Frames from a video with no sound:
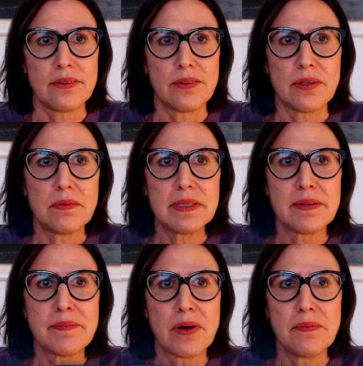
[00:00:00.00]
So there was
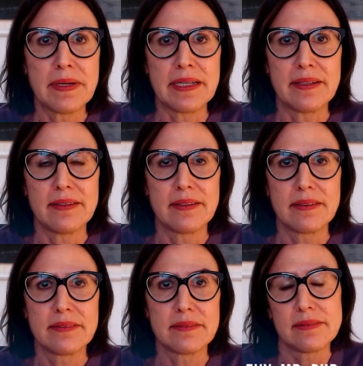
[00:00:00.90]
a moment,
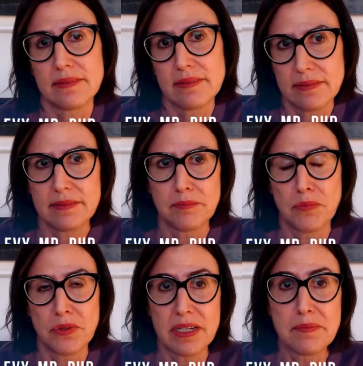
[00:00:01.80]

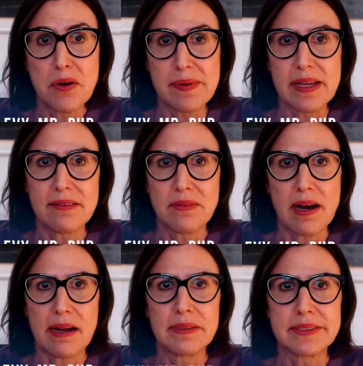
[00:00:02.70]
more than a moment, where
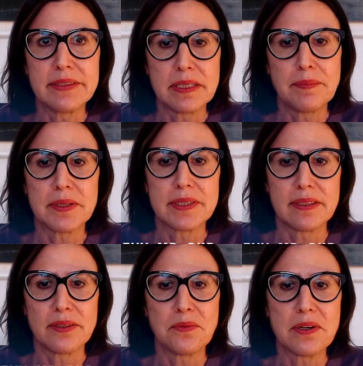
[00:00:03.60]
I was the only person
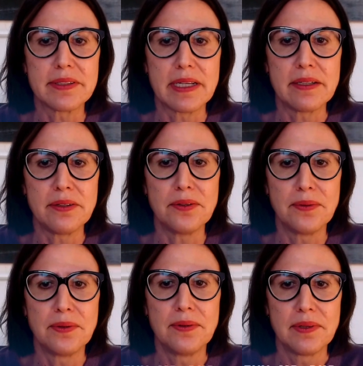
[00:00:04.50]
in the world that
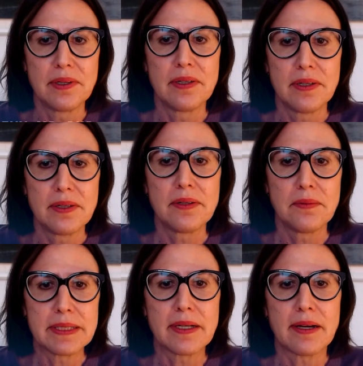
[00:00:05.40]
knew
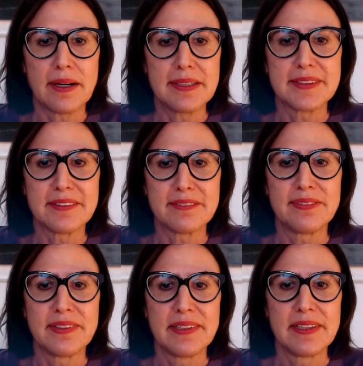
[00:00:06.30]
what the cause of
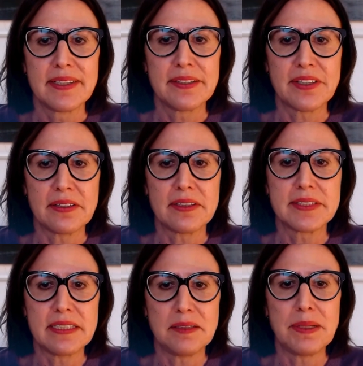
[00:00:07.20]
congenital
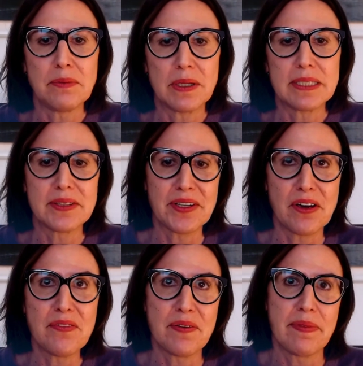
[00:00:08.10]
T T P was. To
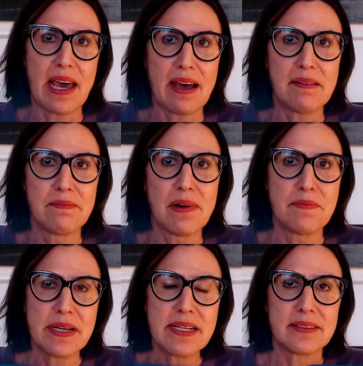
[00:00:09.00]
go from that
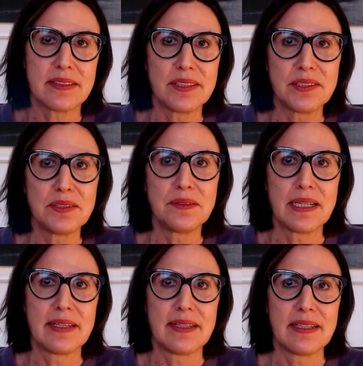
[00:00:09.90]
moment to
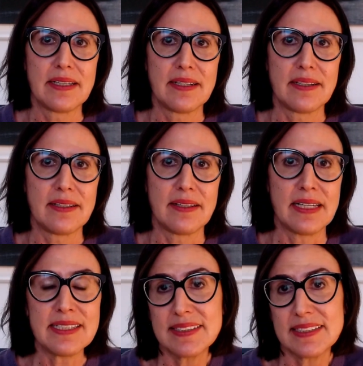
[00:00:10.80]

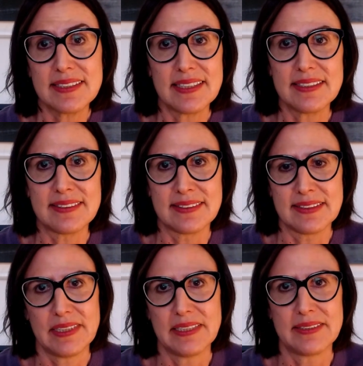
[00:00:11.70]
this
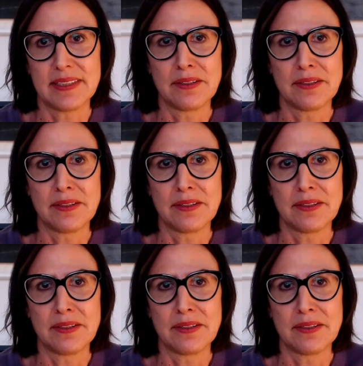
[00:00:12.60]
is, it's